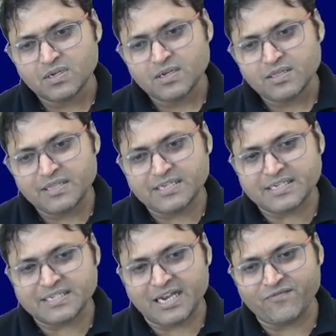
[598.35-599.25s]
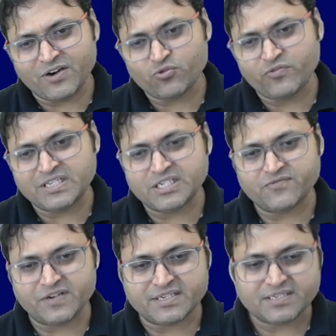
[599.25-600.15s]
this is alpha 2 which is
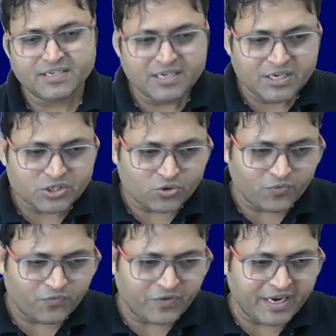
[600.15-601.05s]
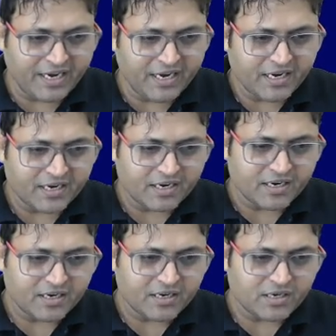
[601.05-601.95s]
fixed. So V
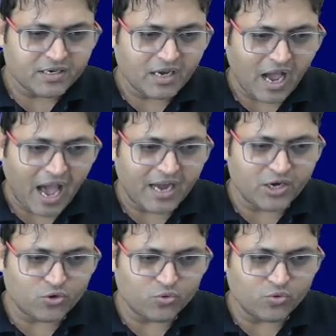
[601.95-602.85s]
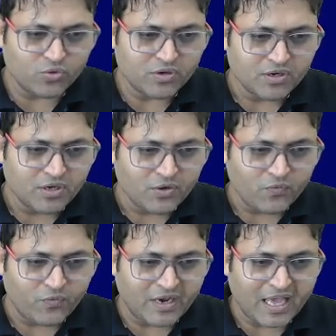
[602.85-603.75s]
R2
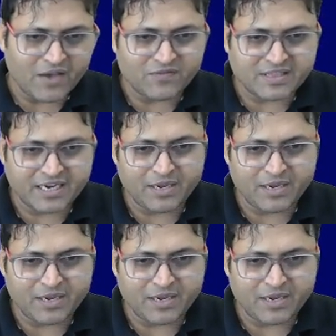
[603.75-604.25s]
will have three